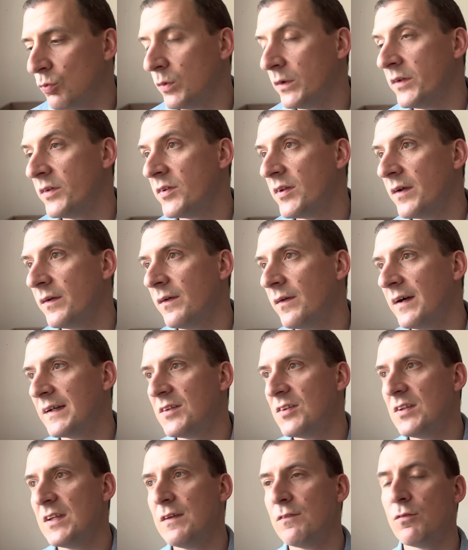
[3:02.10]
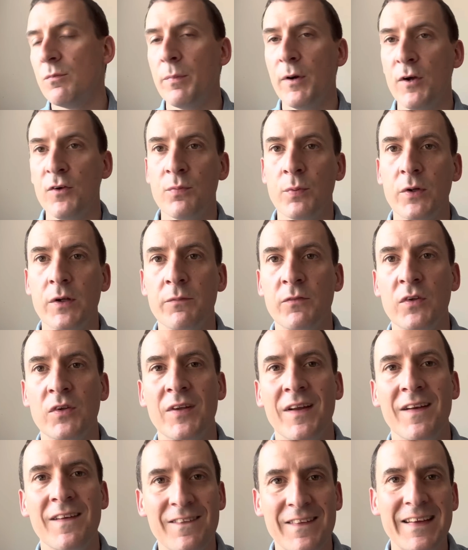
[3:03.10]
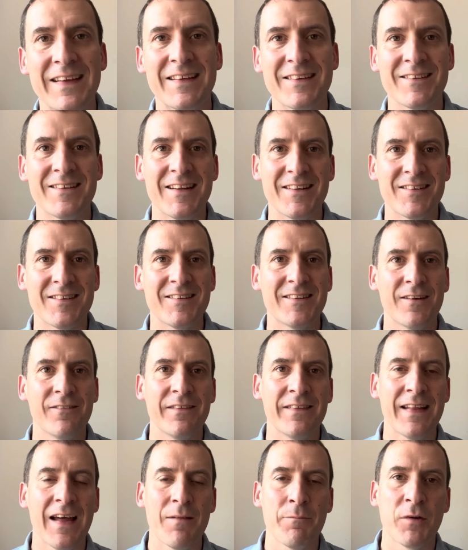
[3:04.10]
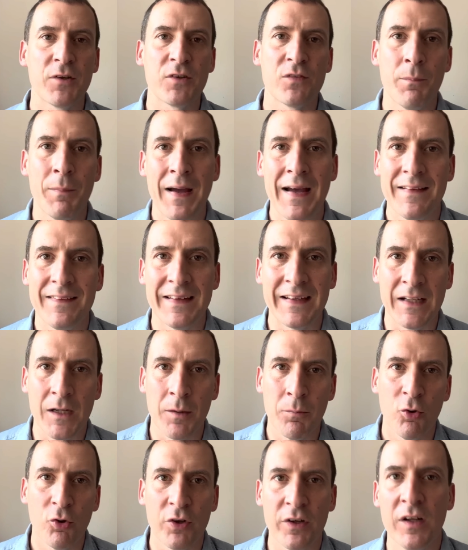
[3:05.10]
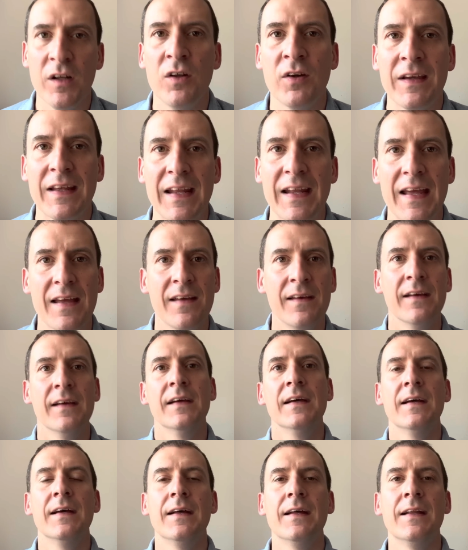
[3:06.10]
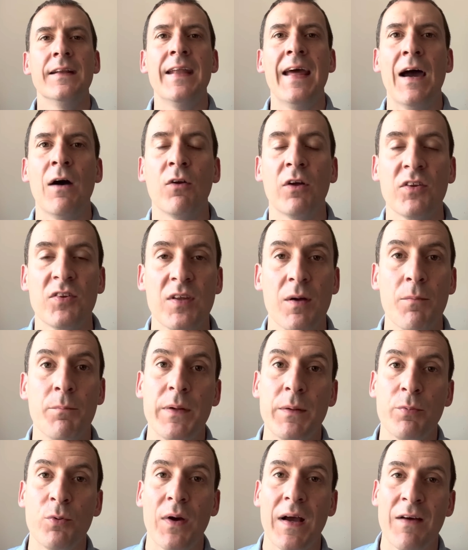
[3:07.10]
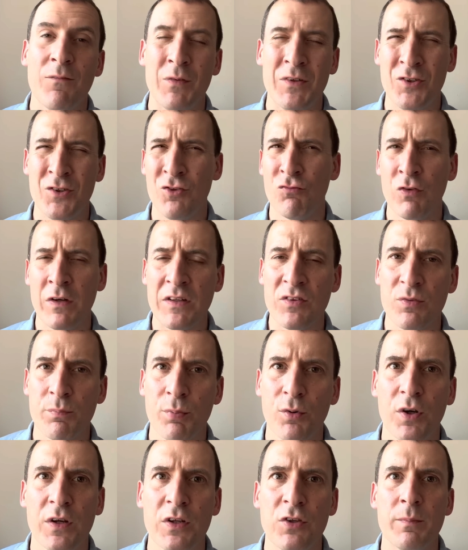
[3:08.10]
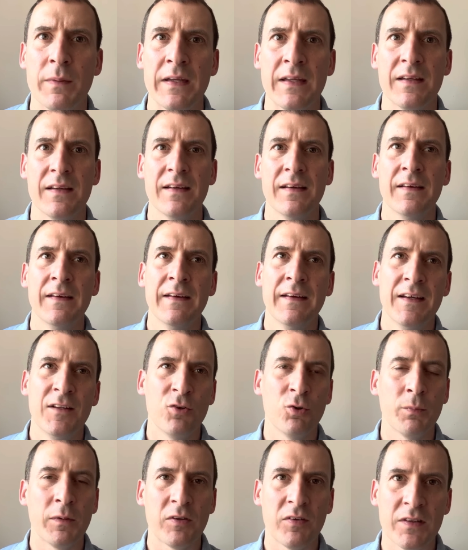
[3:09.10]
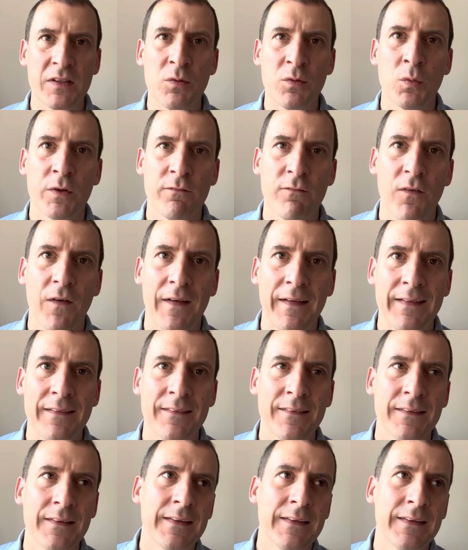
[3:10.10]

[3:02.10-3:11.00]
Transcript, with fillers: one. So I can see it from both point of views. I don't think it's necessarily that much of a bad thing, and I'm not going to look at it now like some people have, which has really surprised me. It's almost like you want to find